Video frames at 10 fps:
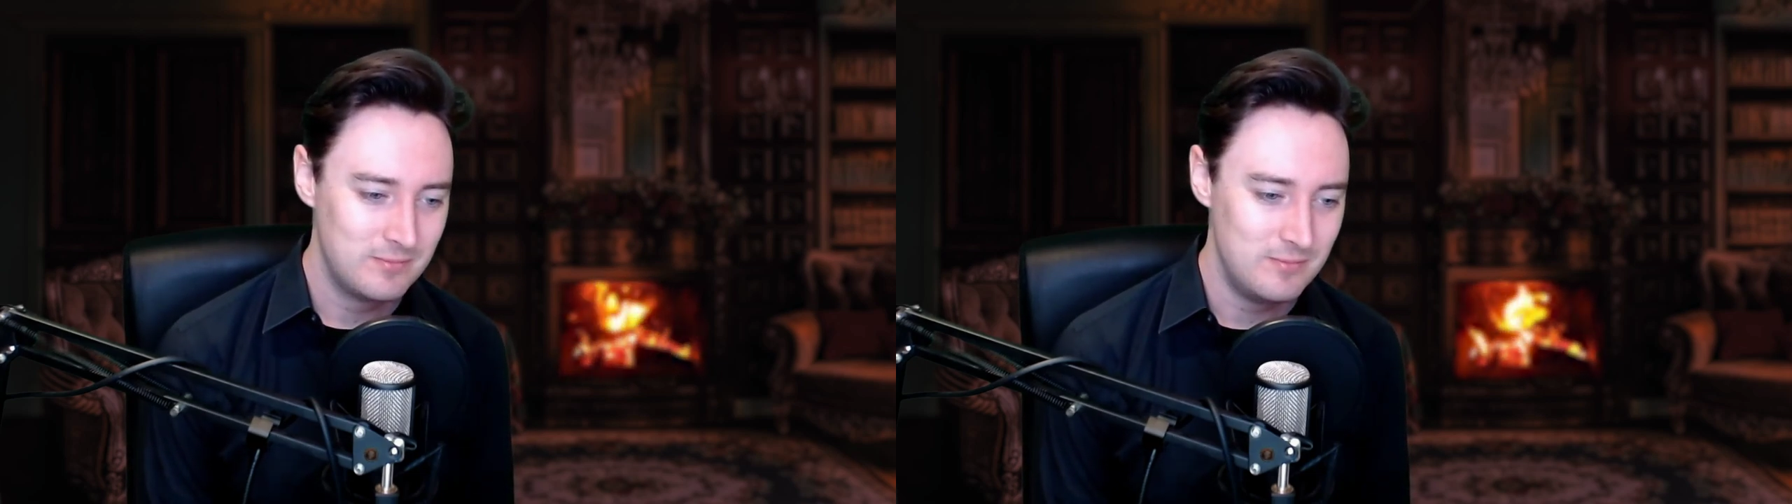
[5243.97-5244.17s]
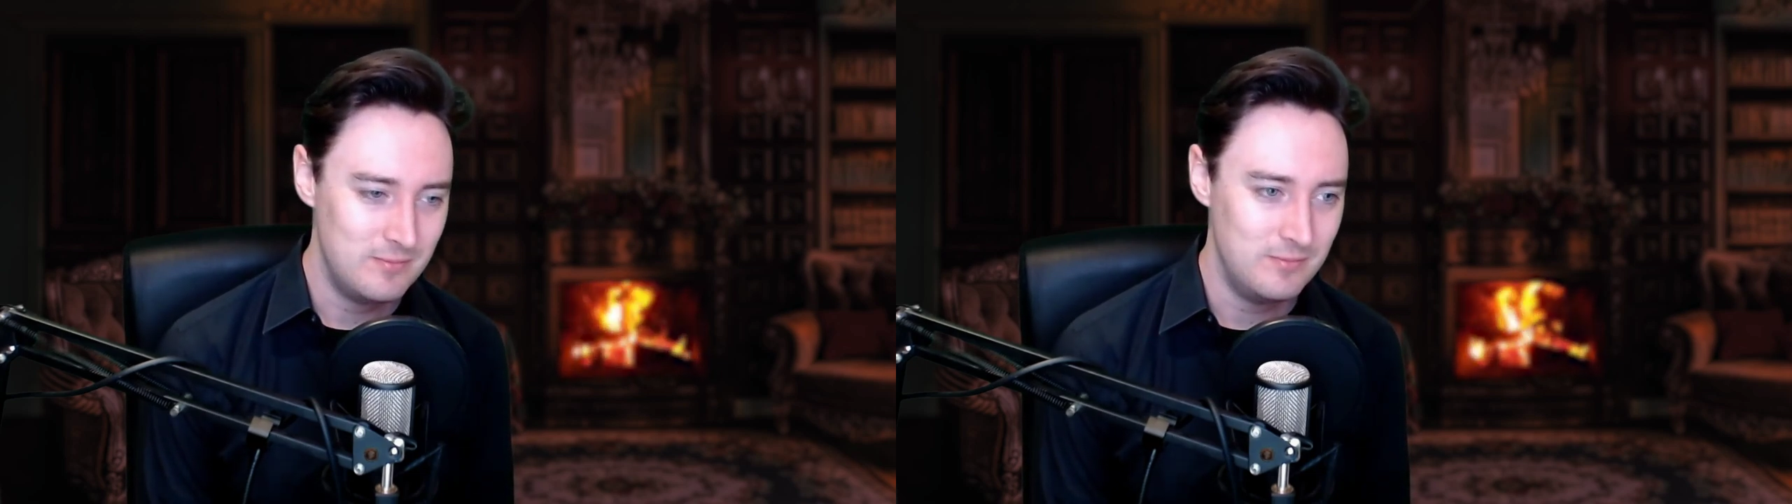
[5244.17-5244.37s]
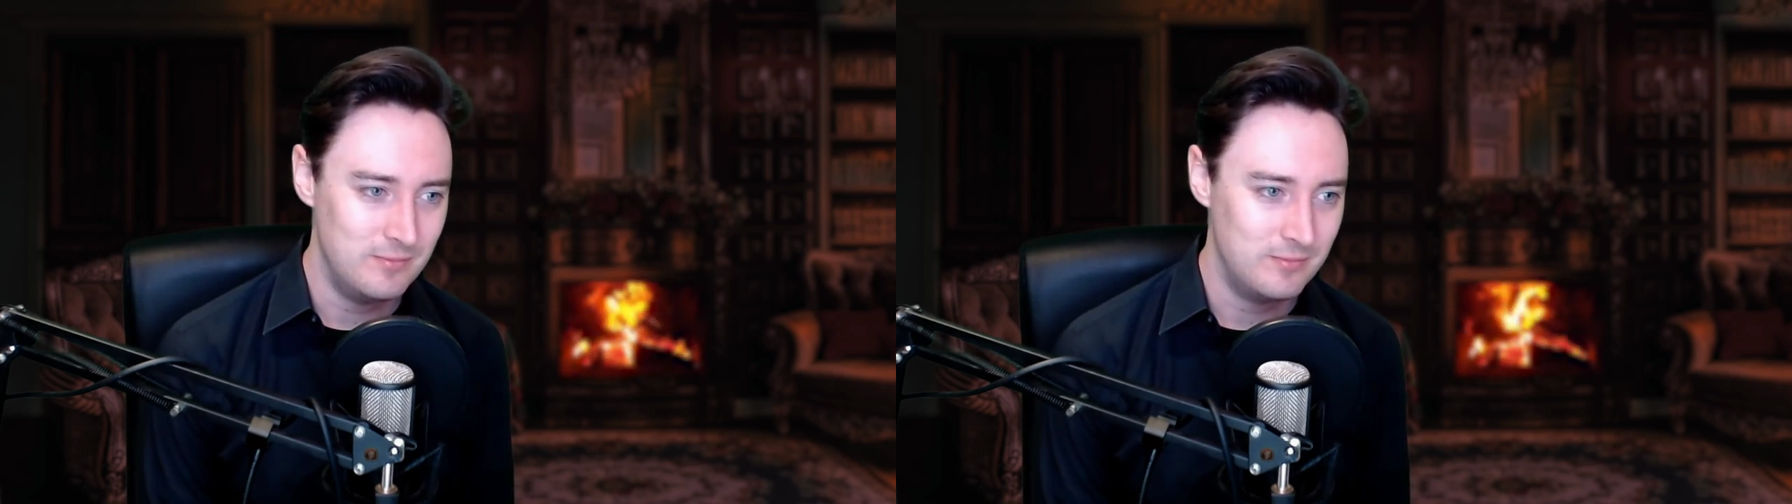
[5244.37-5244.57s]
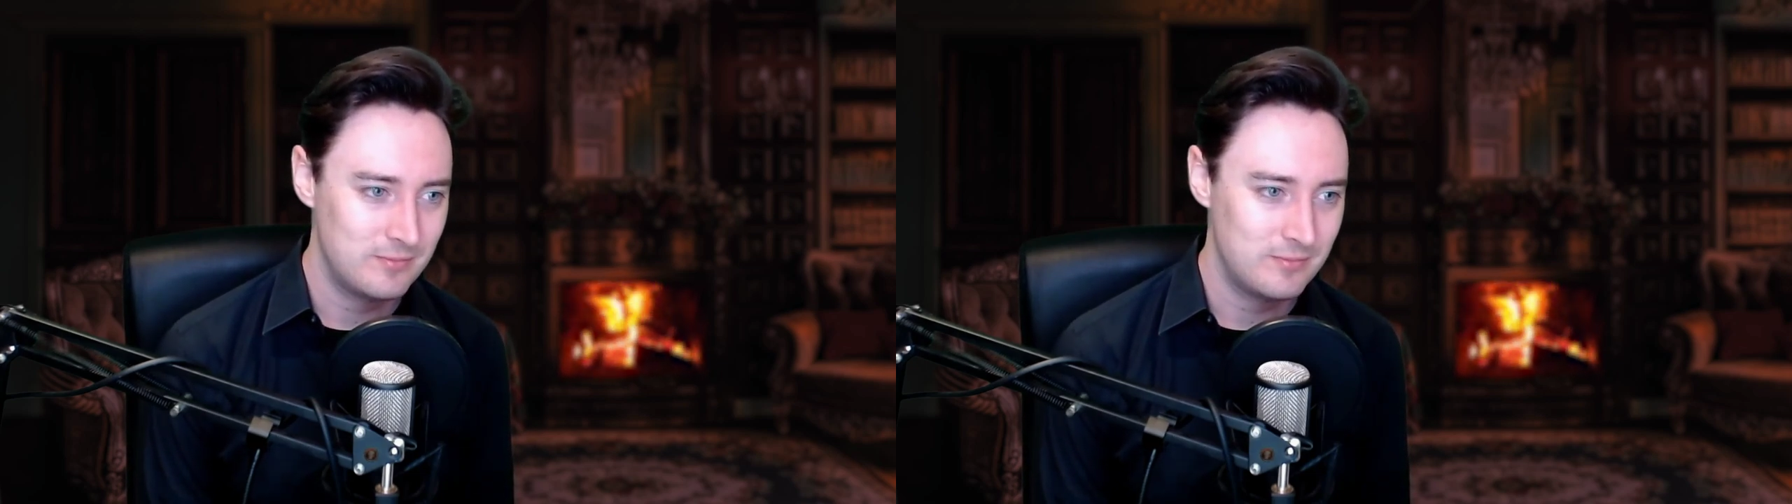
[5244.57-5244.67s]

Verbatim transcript: No.